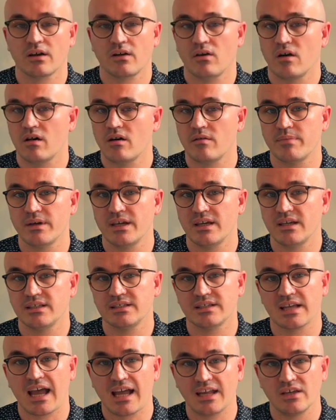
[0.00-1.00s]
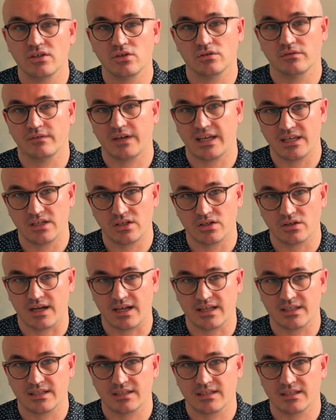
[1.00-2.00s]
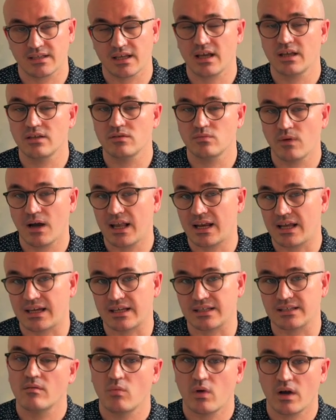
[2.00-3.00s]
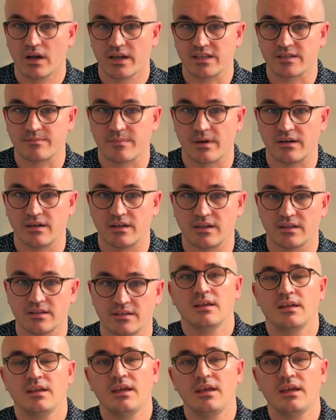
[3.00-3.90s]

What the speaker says: hobbies and your interests, as well as work experience.